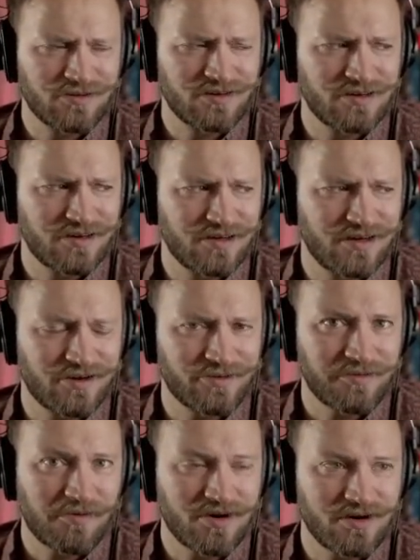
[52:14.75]
I
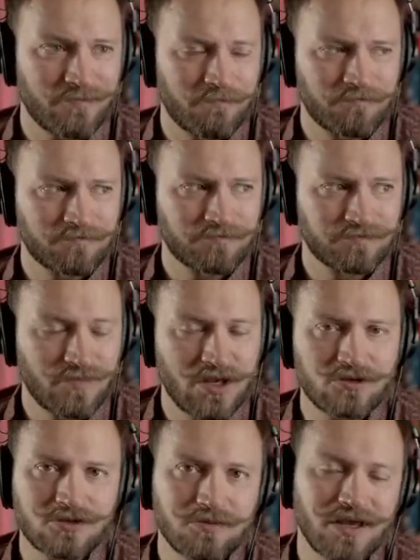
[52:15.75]
remember
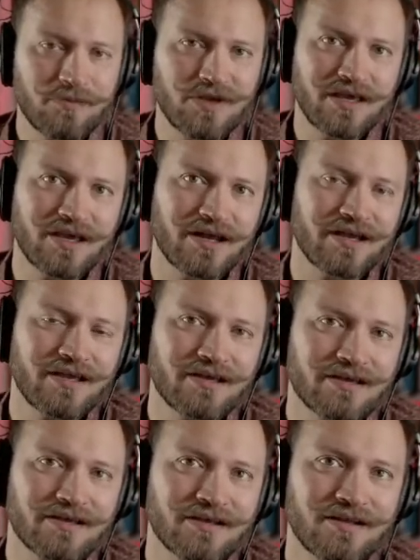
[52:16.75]
used to be a big headache.